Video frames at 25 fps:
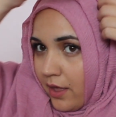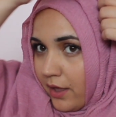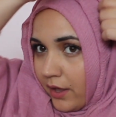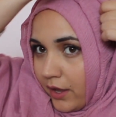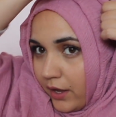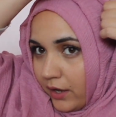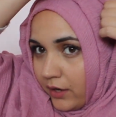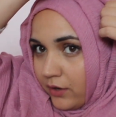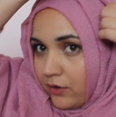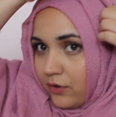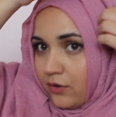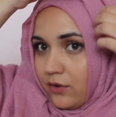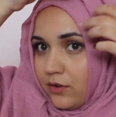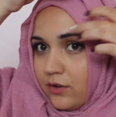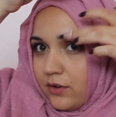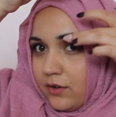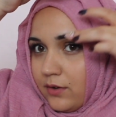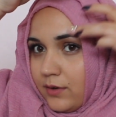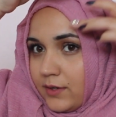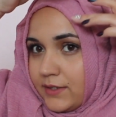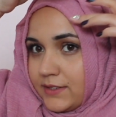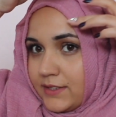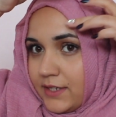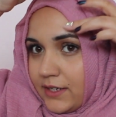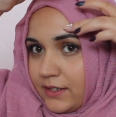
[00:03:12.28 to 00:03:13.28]
and you
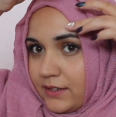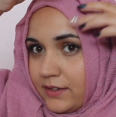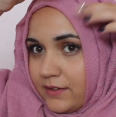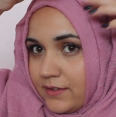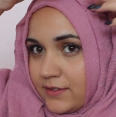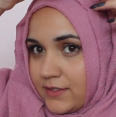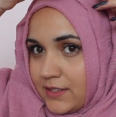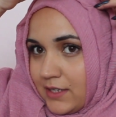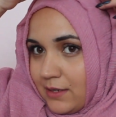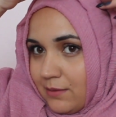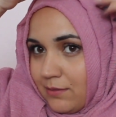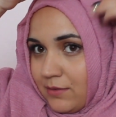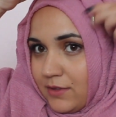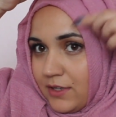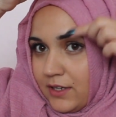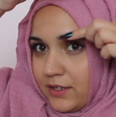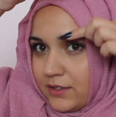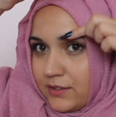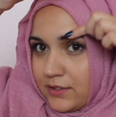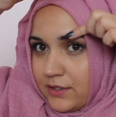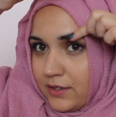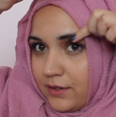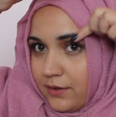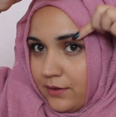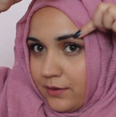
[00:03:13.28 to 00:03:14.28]
do exactly the same
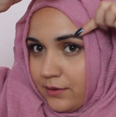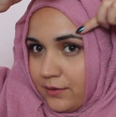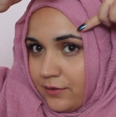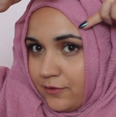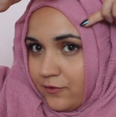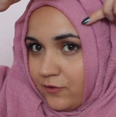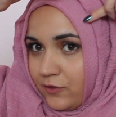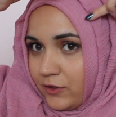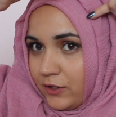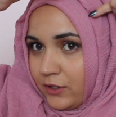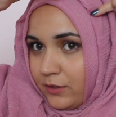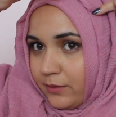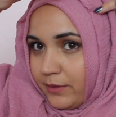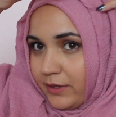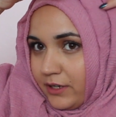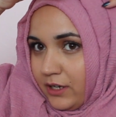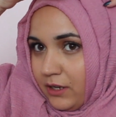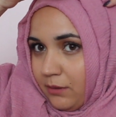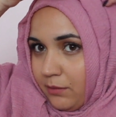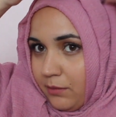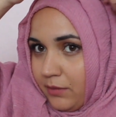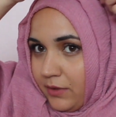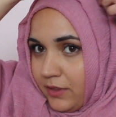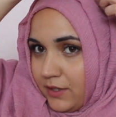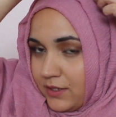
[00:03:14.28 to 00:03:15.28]
thing, so follow it
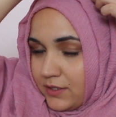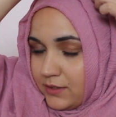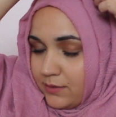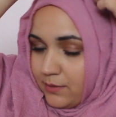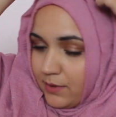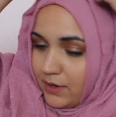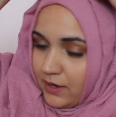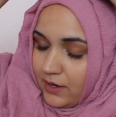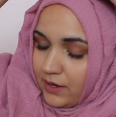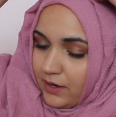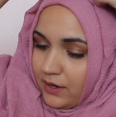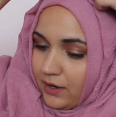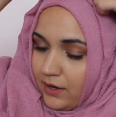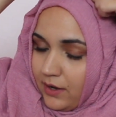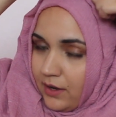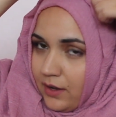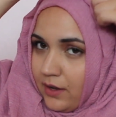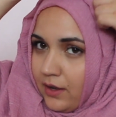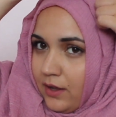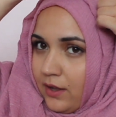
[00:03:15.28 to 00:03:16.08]
up this way.